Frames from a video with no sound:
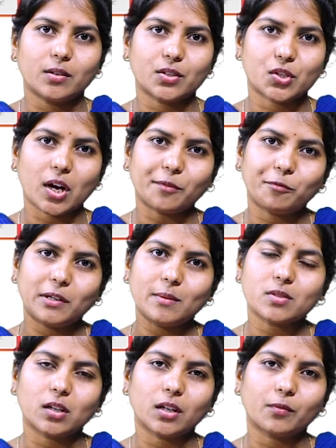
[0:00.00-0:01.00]
short
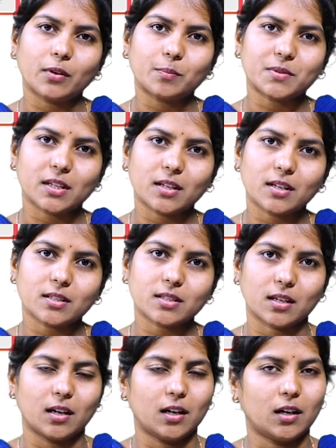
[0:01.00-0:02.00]
films or web series
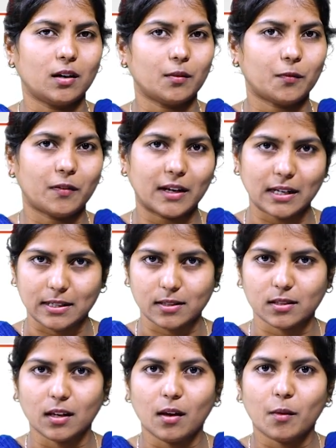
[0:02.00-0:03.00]
for
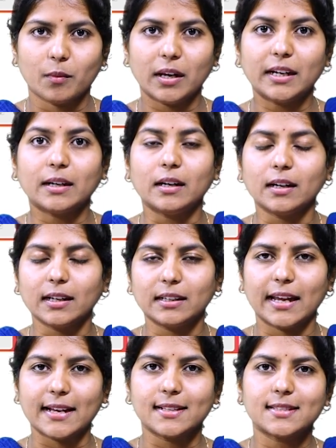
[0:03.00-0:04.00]
us.
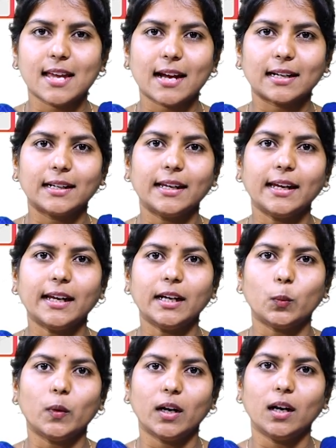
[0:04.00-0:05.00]

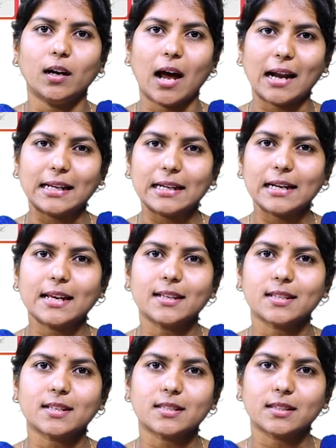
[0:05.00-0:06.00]
It will
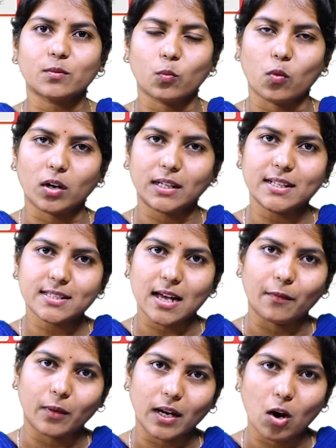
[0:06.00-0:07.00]
analyzes what is
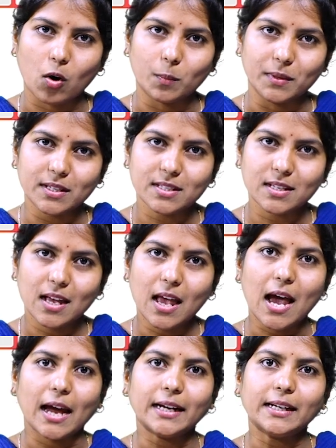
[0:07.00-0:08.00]
our hobbies
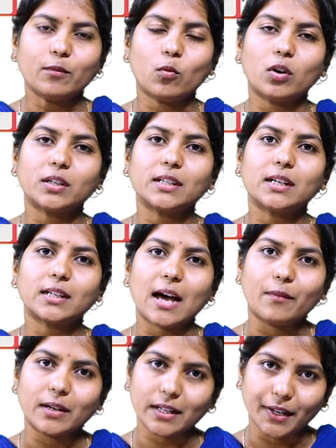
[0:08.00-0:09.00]
and what are
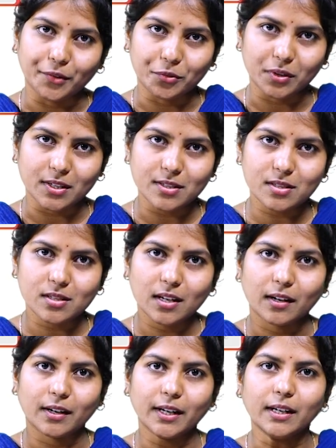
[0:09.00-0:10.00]
our interests,
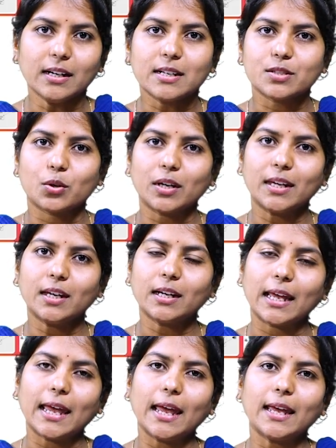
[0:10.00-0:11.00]
right? So here
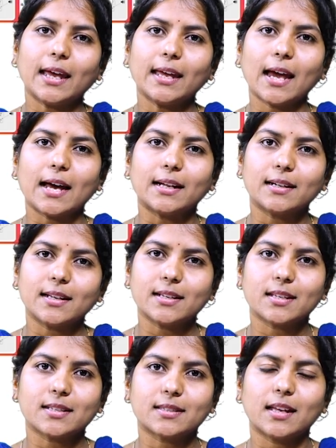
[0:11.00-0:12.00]
AI
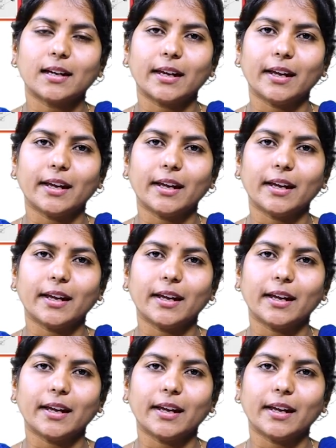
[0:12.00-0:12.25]
analyzes the